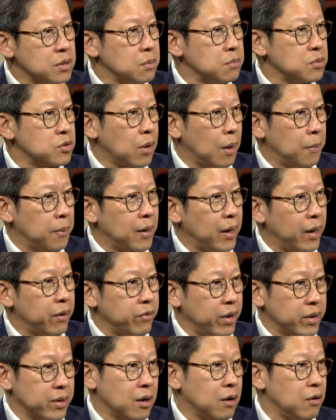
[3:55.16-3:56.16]
seems to apply
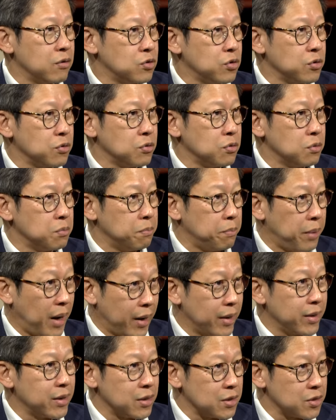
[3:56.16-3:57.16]
right now to
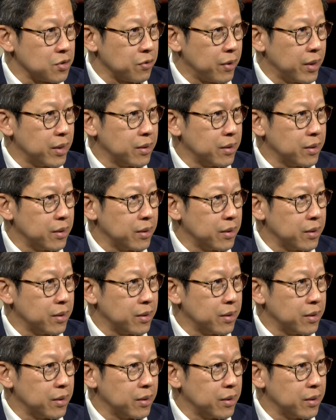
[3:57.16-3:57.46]
buyers,